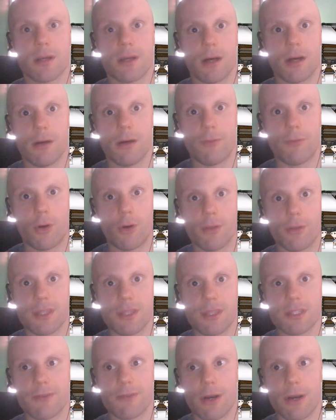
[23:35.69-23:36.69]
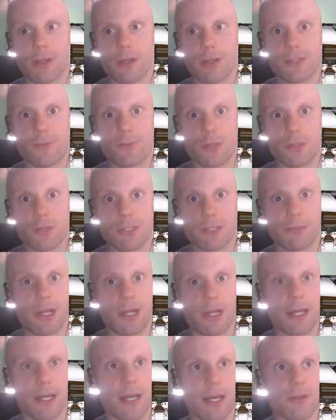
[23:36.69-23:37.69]
of all these various forts and
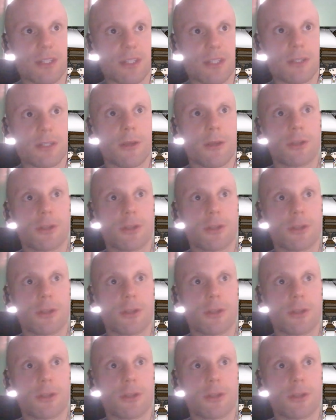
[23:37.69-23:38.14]
blockhouses.